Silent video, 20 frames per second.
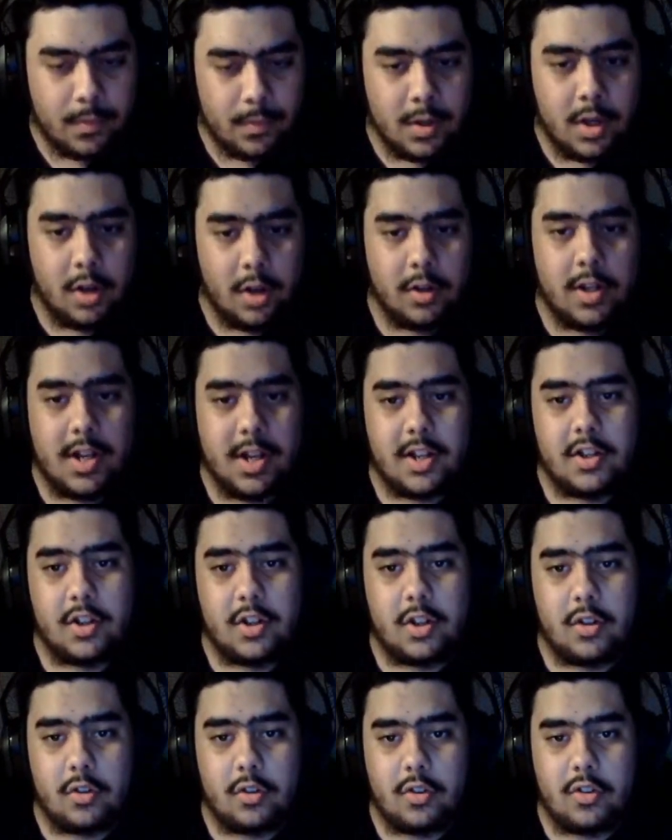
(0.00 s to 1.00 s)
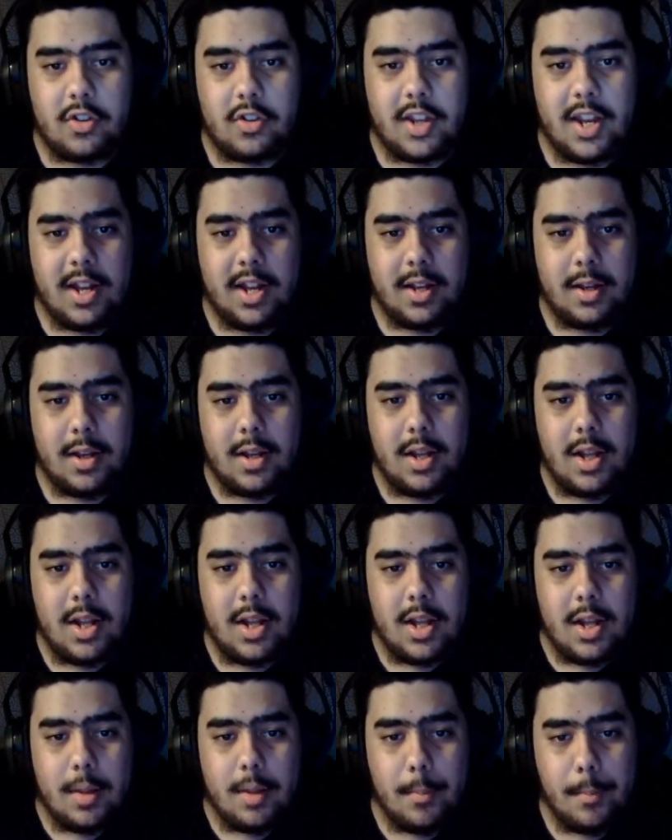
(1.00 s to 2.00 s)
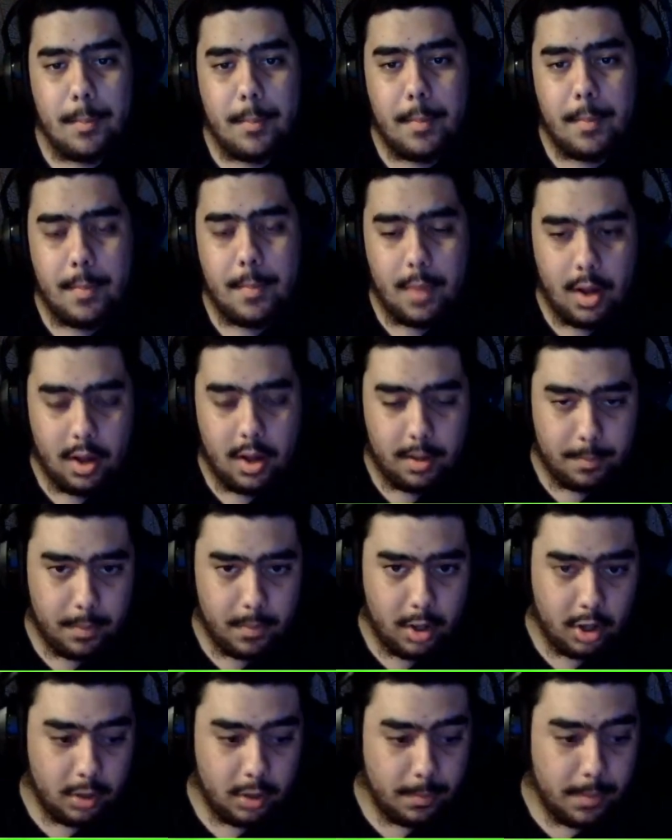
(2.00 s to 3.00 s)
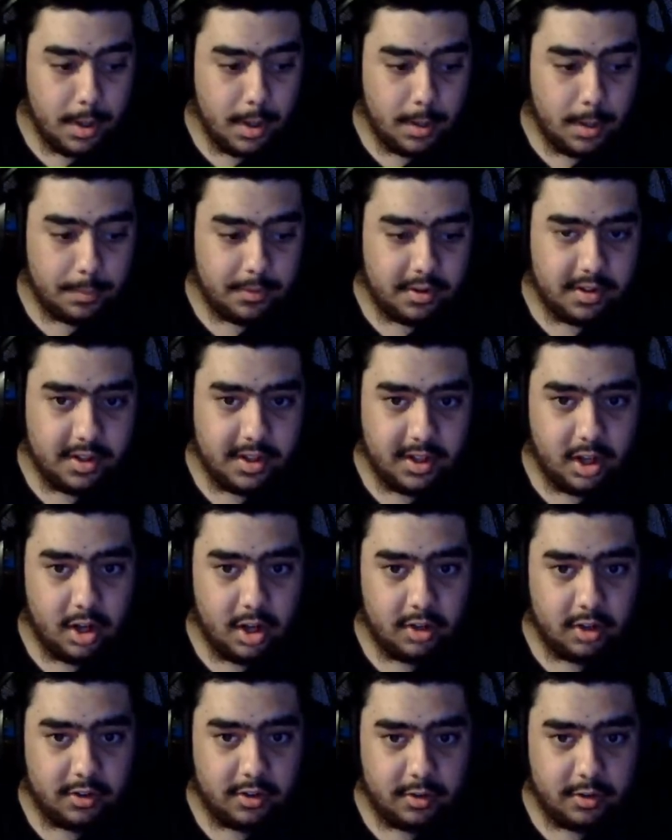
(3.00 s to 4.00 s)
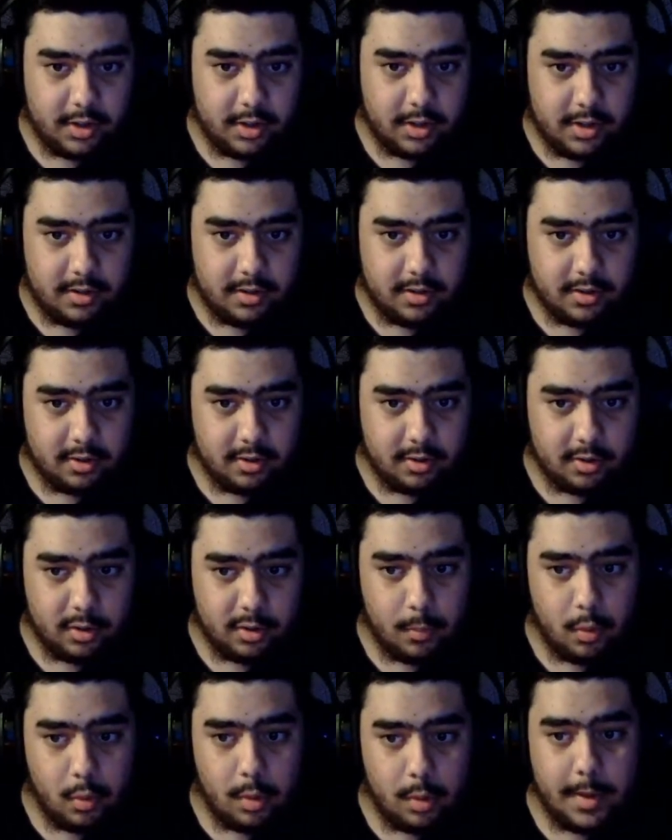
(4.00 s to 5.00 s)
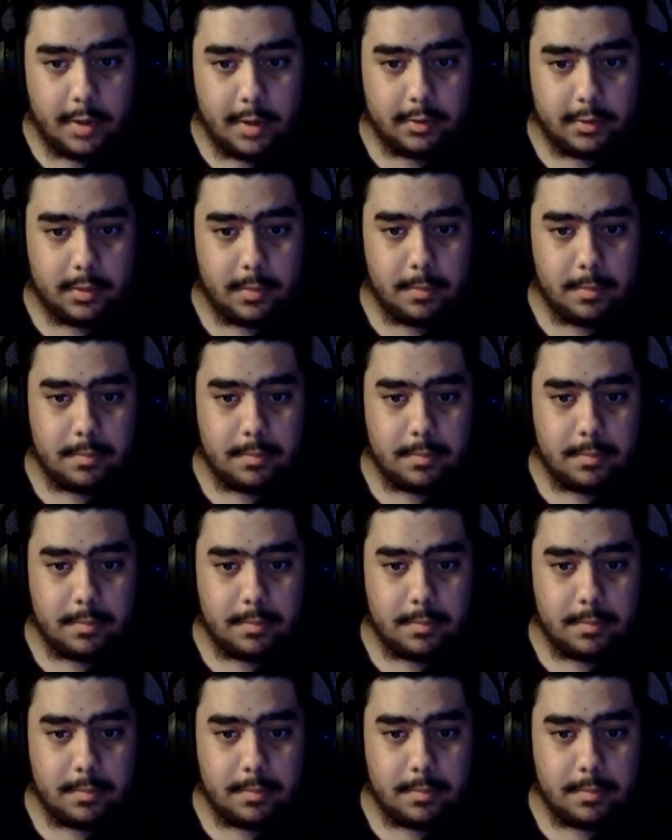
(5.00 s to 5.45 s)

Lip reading: Oh yeah, you can also scan other mobs, like hostile kinds, to learn more about them.